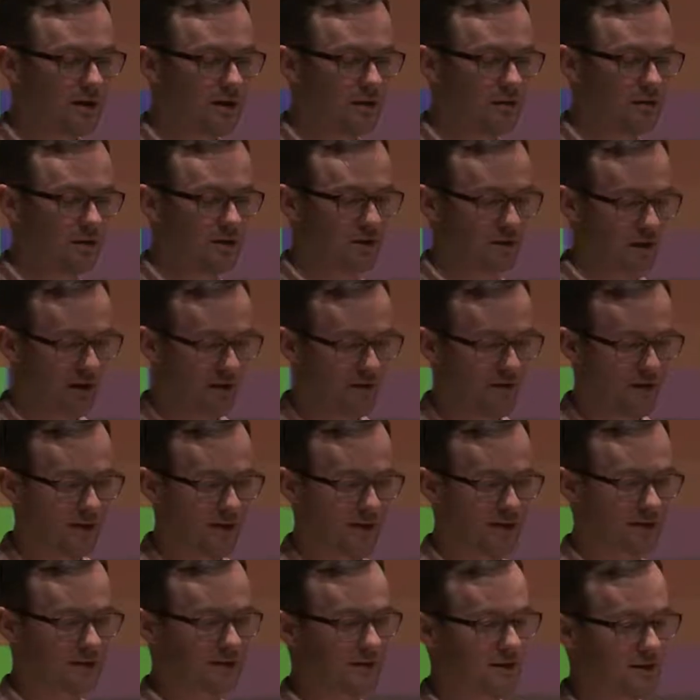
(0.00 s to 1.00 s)
which I think
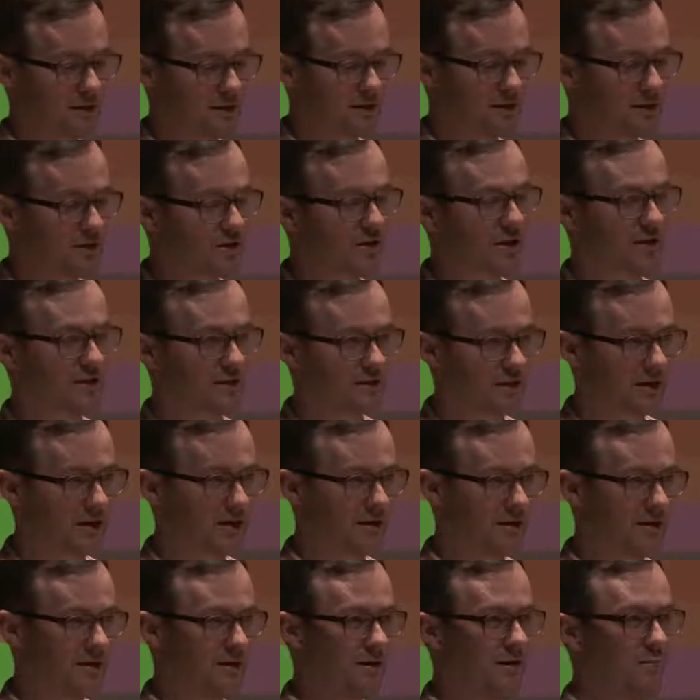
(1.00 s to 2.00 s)
is an
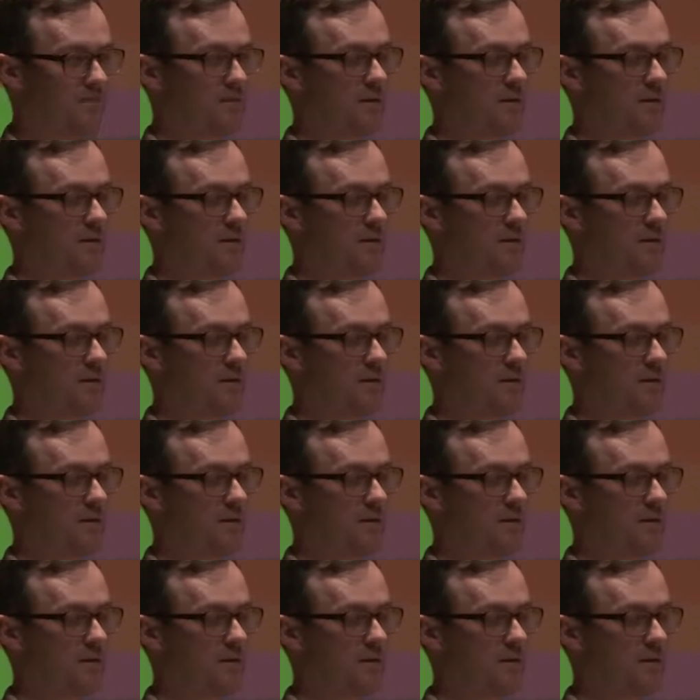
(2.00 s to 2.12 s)
interesting